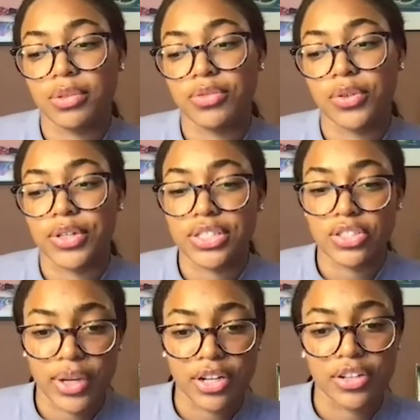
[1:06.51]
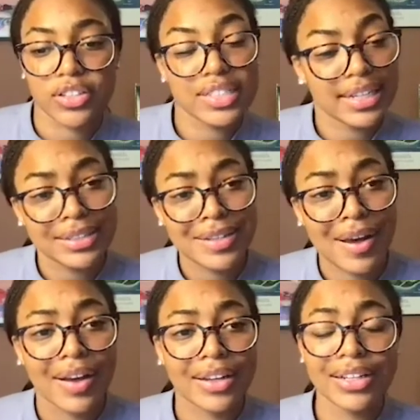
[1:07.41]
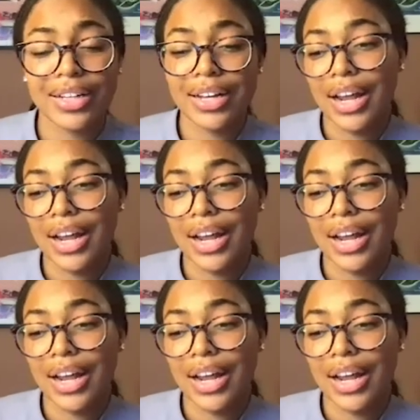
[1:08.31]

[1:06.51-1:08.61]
of course, Twitter, TikTok,